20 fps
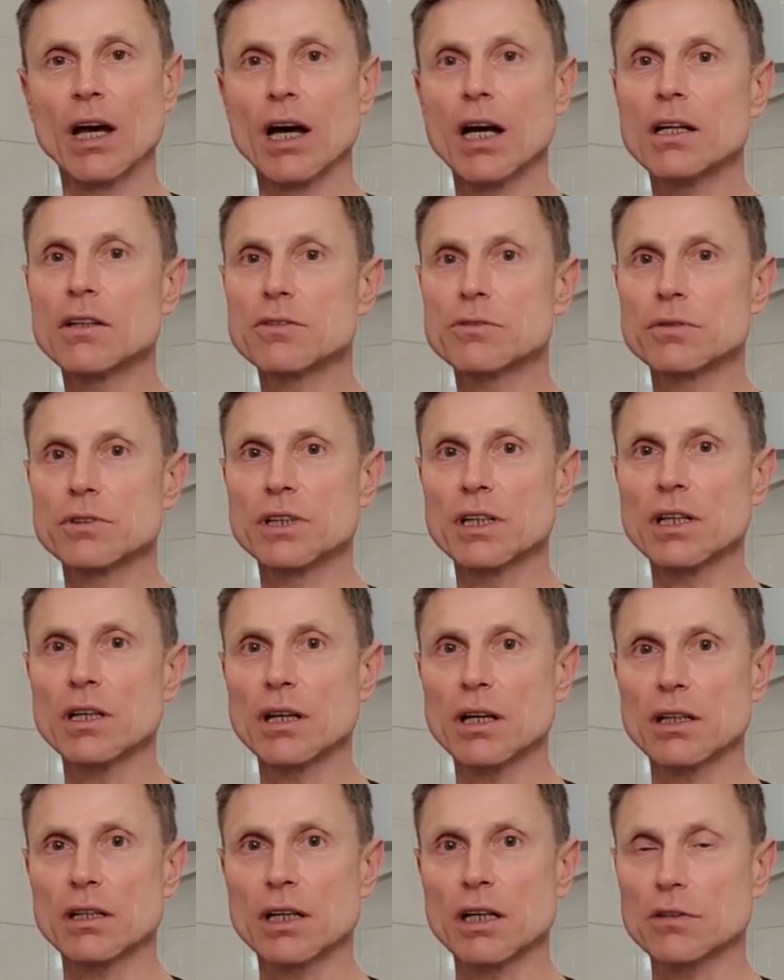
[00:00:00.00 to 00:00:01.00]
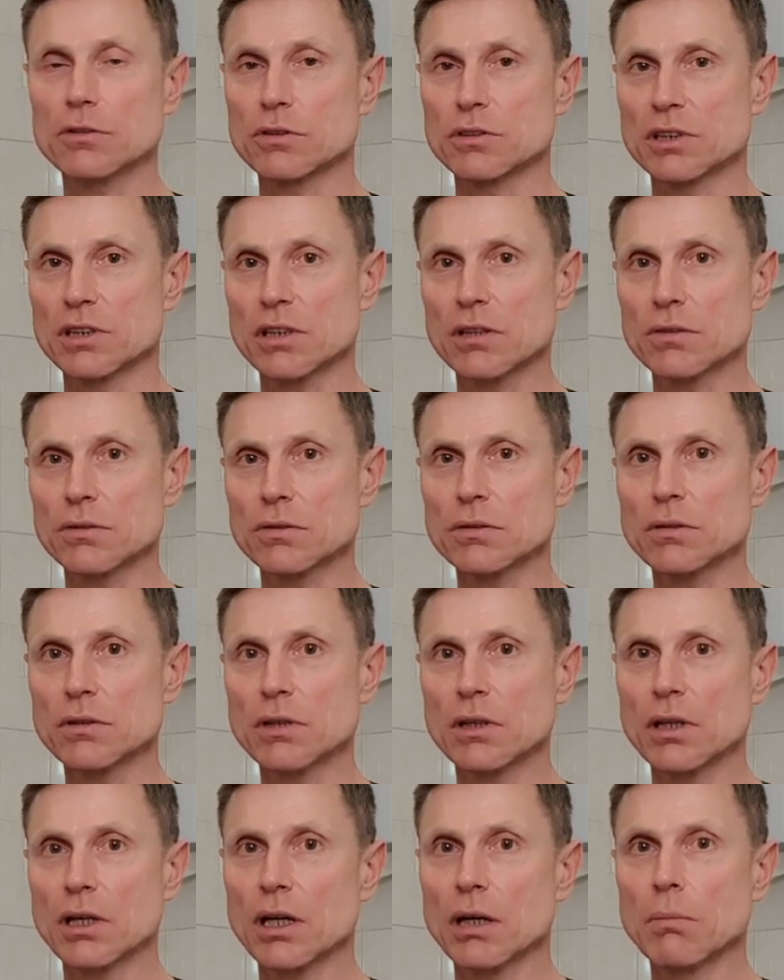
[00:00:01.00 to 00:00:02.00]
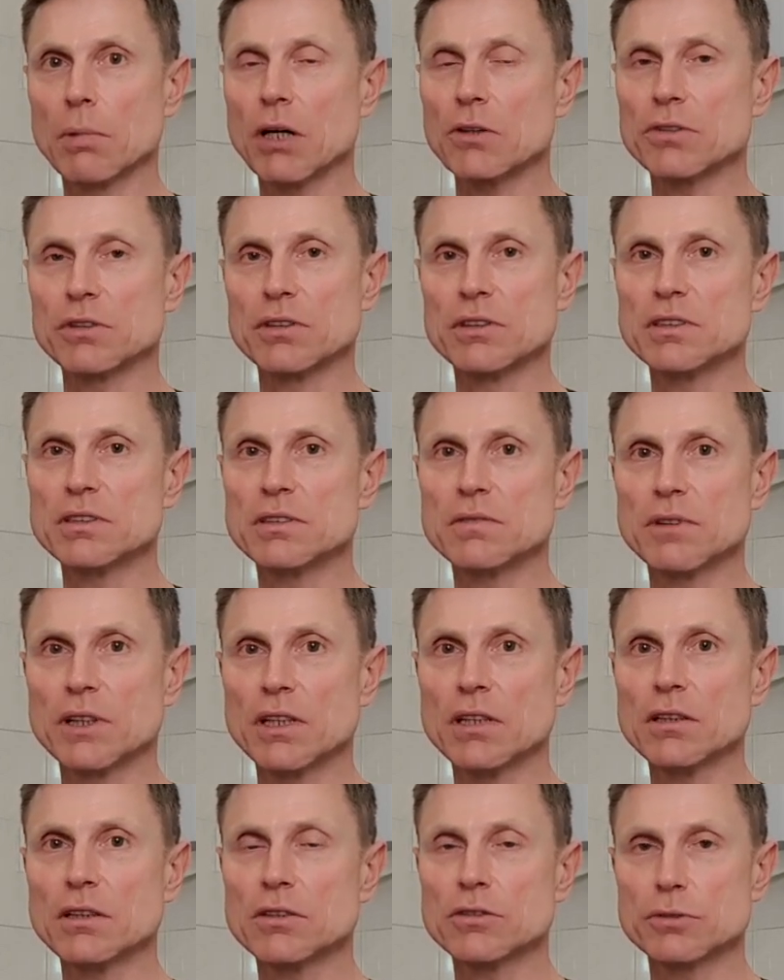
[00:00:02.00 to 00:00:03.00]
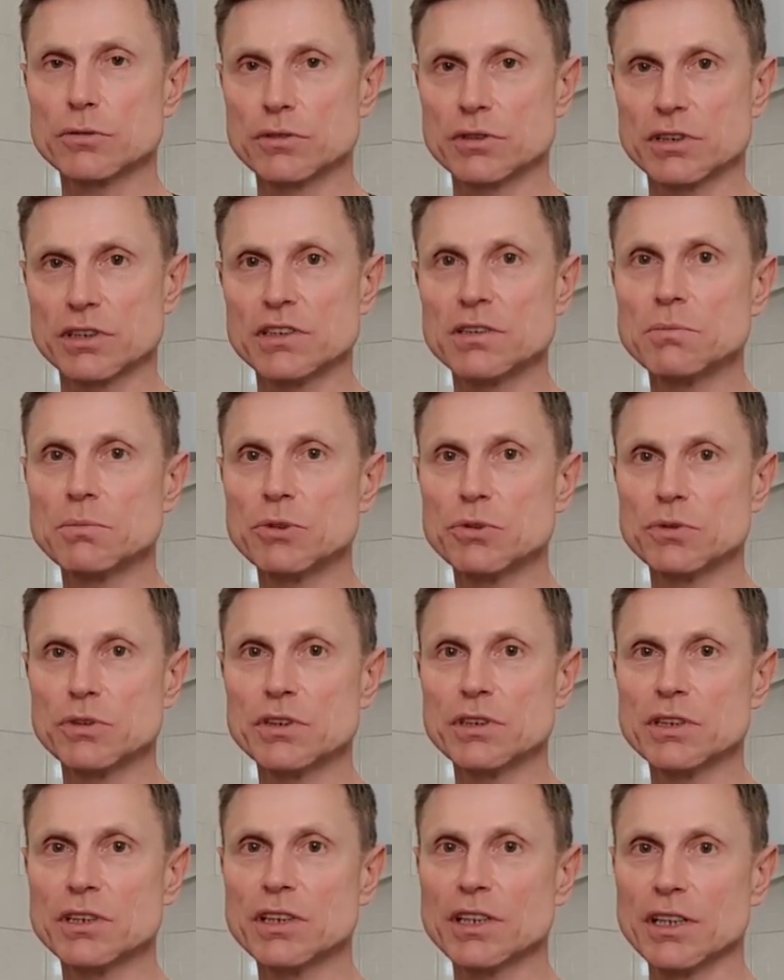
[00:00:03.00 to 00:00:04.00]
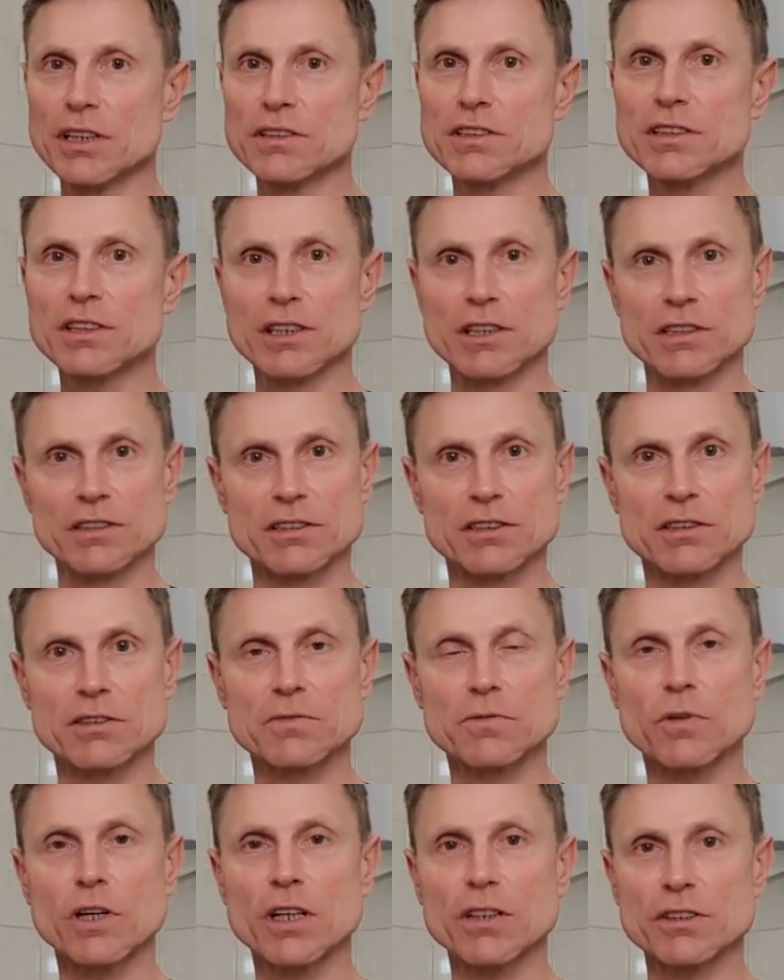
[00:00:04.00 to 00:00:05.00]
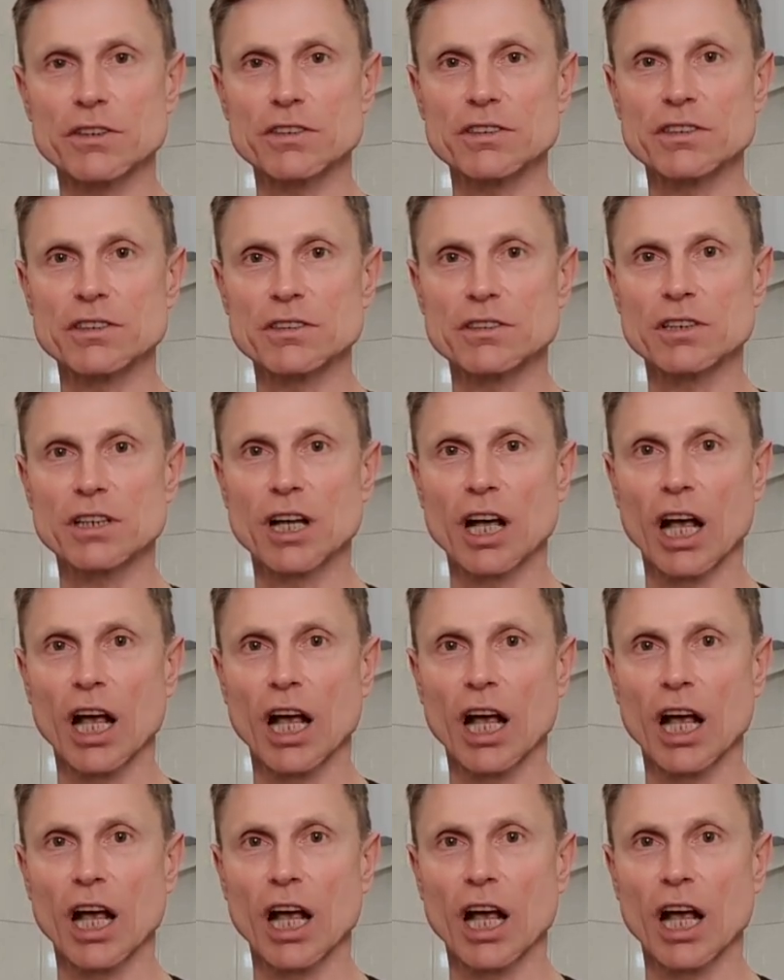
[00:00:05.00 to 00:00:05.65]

And today I'd like to tell you about an easy way to increase immunity against cancer and viruses.